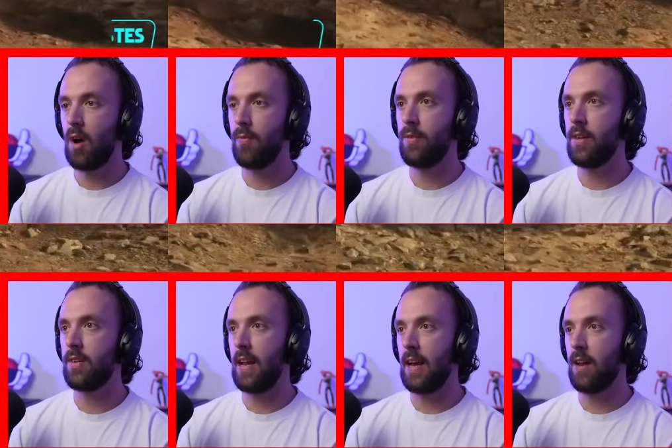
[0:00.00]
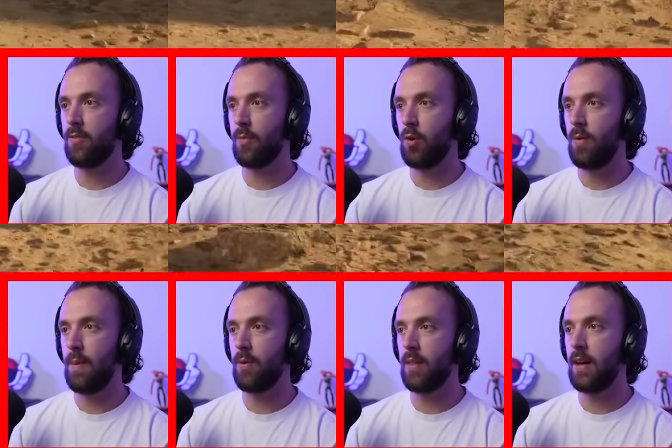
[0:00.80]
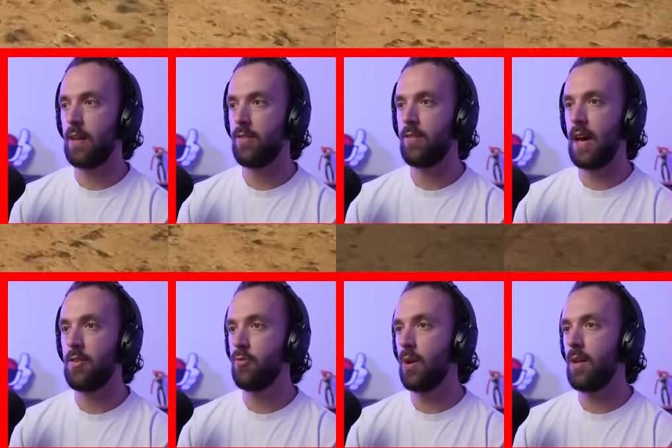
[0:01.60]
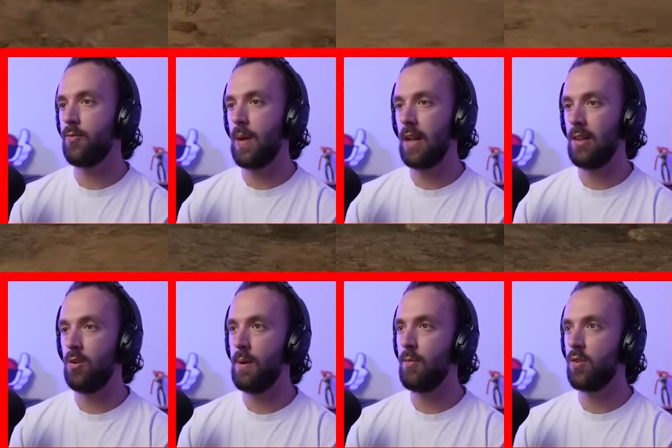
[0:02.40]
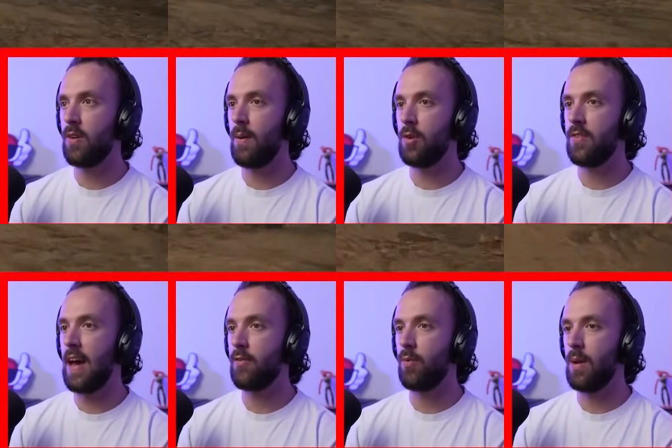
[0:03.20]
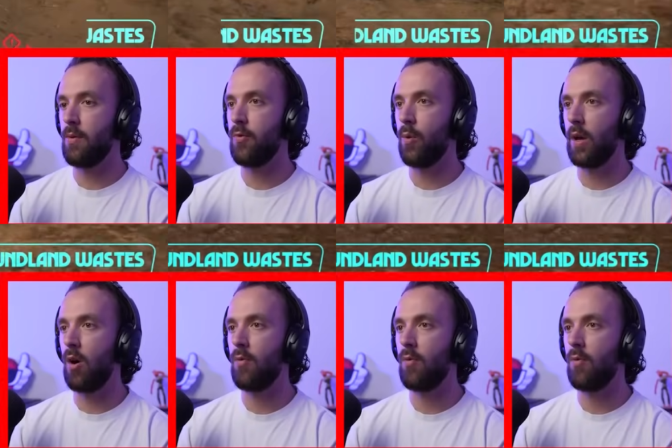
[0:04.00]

Hopefully he's going to get us some good rep with the Hutts. I just want to spend a little bit more time on Tatooine before we go